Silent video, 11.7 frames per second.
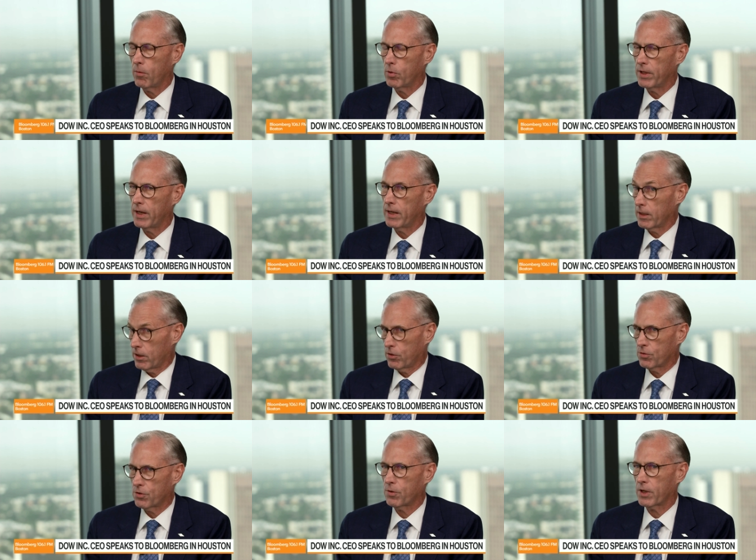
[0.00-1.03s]
and when that and
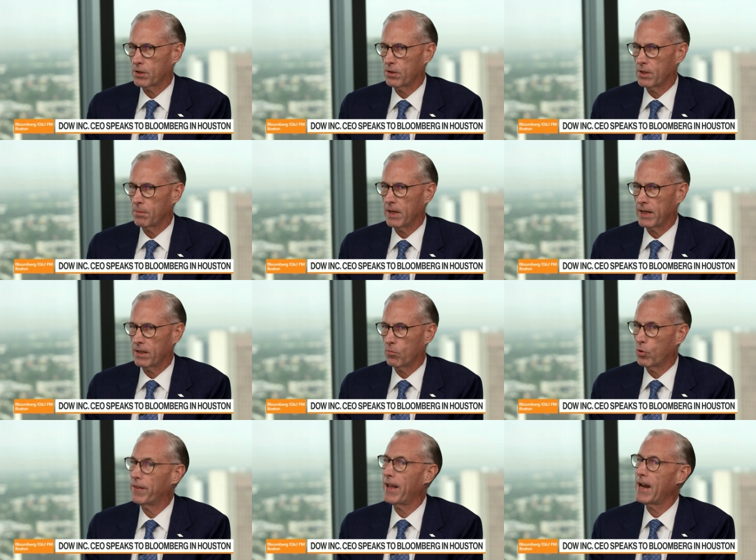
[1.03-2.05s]
construction demand, and
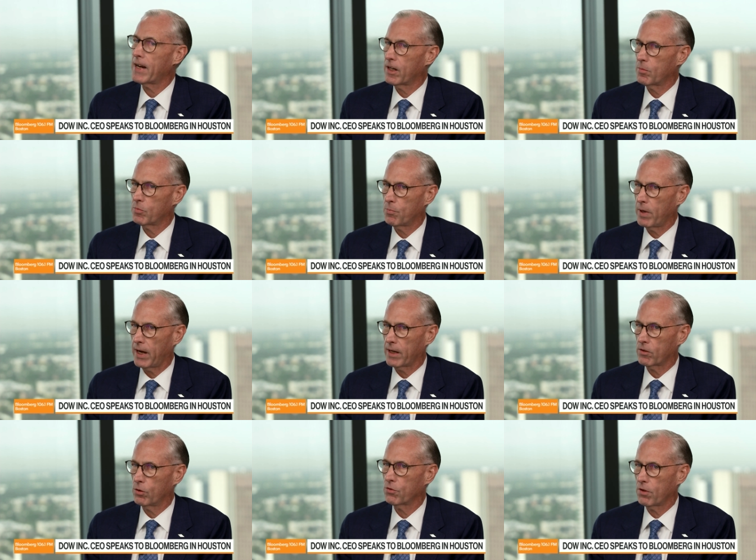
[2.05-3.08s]
when that comes
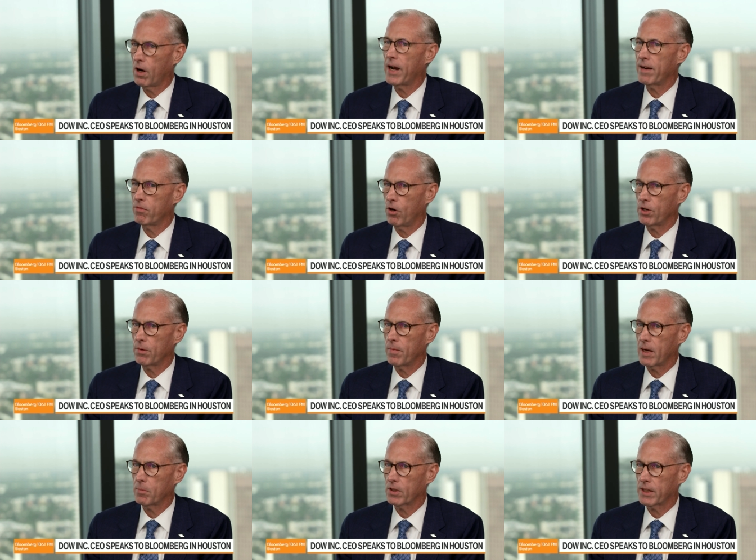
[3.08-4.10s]
back, those are high volume
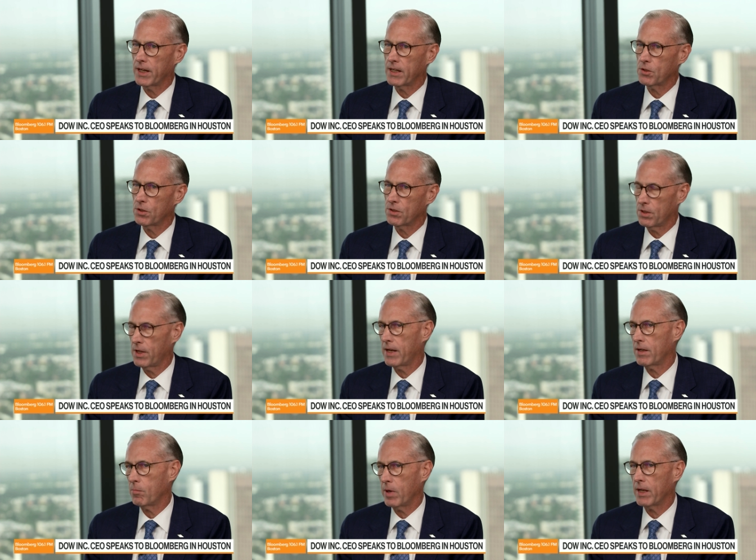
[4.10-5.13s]
applications, and
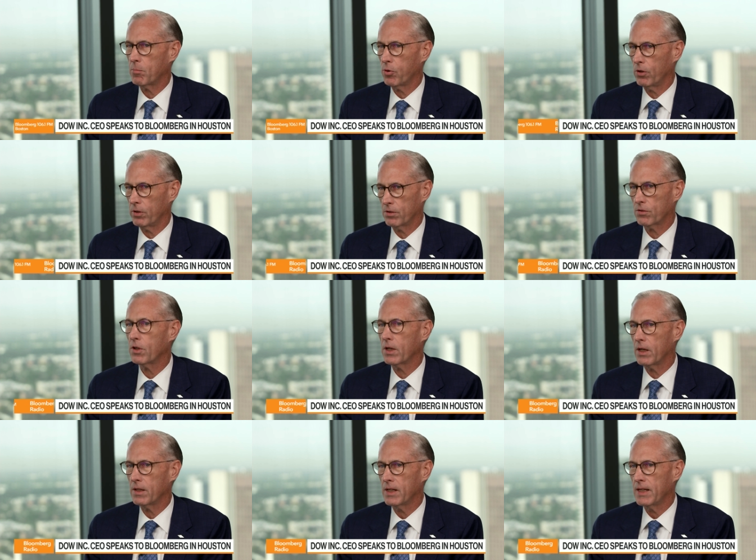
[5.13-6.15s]
that demand pull is going
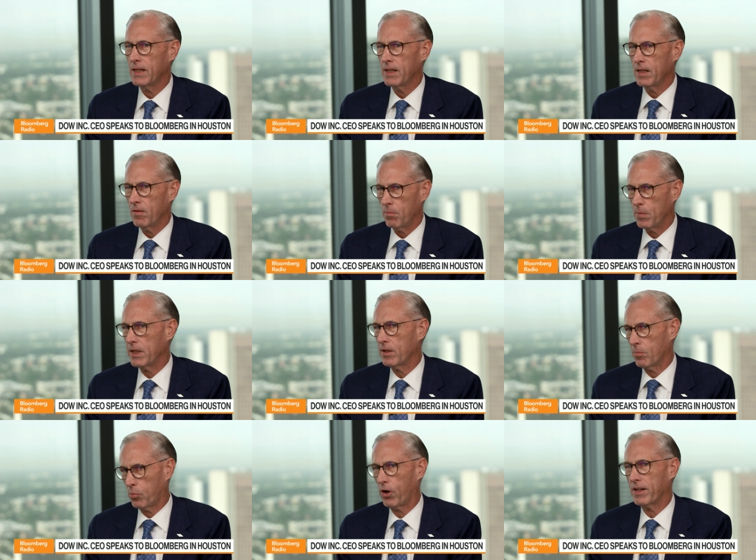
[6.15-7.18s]
to mean
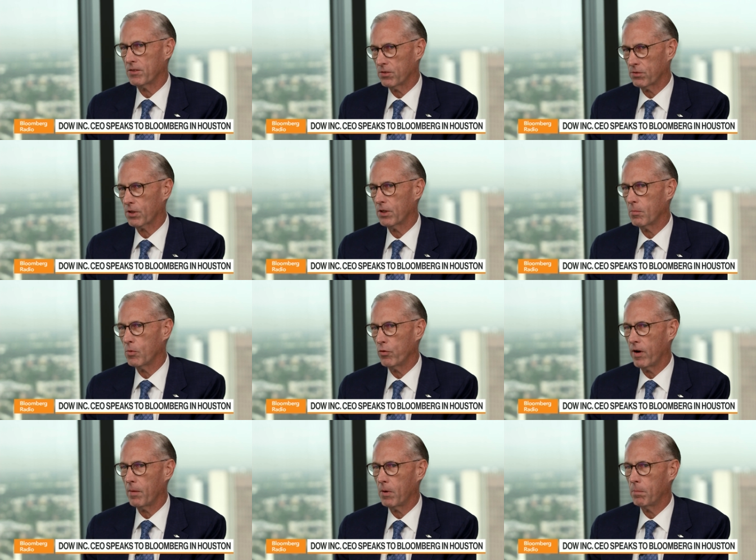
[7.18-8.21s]
that prices are going to move
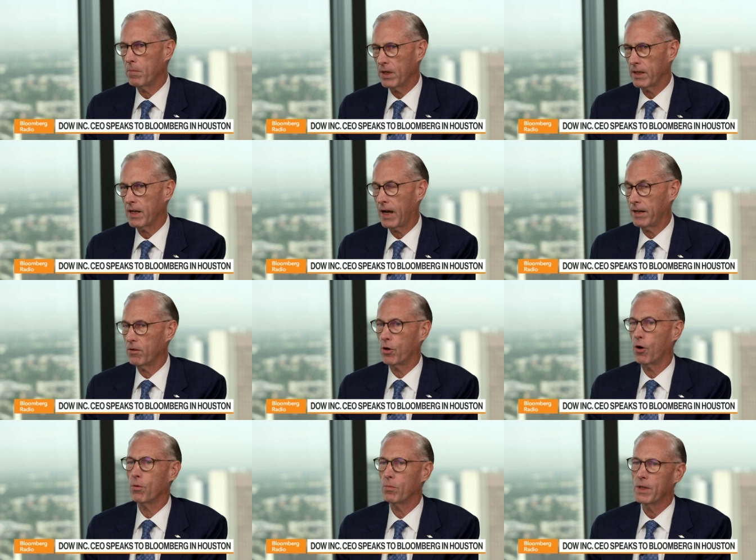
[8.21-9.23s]
up a bit. I don't
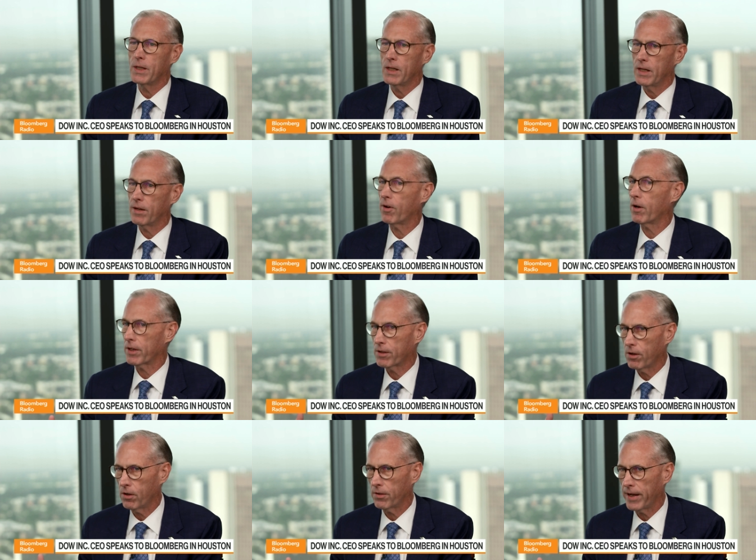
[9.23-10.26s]
know if I would
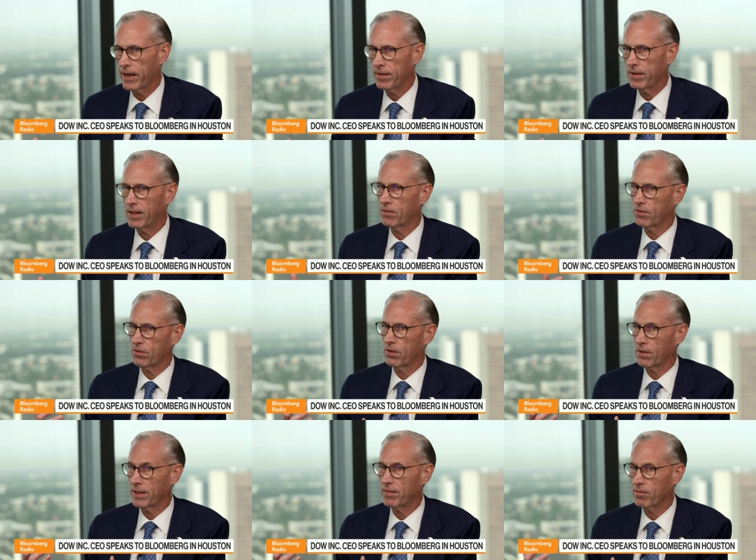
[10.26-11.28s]
call that
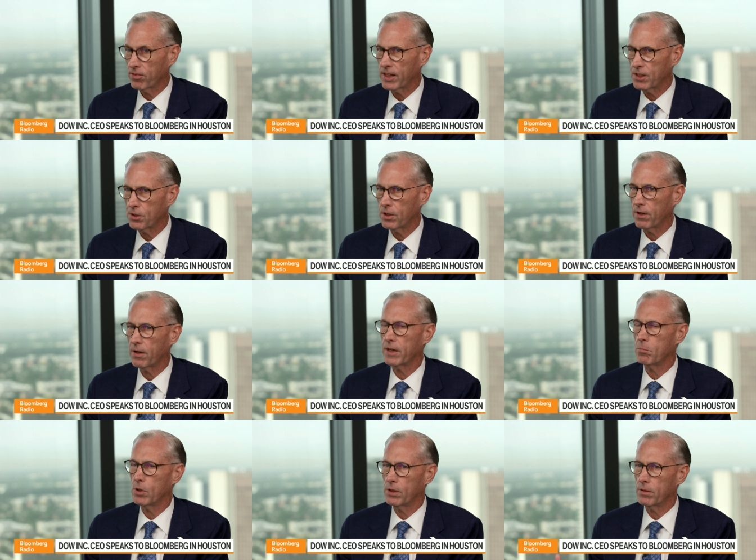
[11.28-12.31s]
necessarily inflationary,
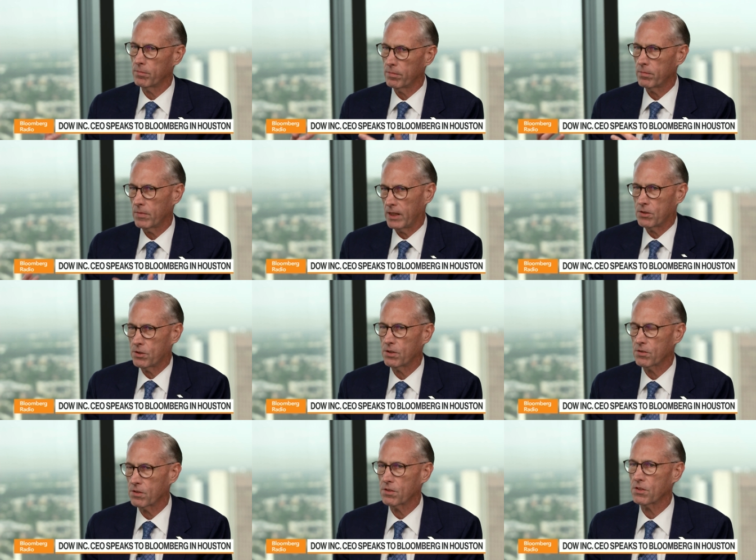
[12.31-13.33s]
mm-hmm. but that's
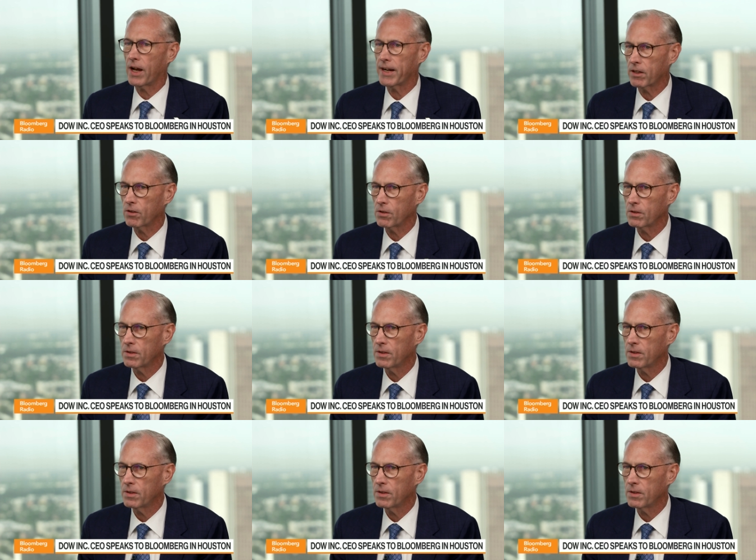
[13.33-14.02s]
just the cycle.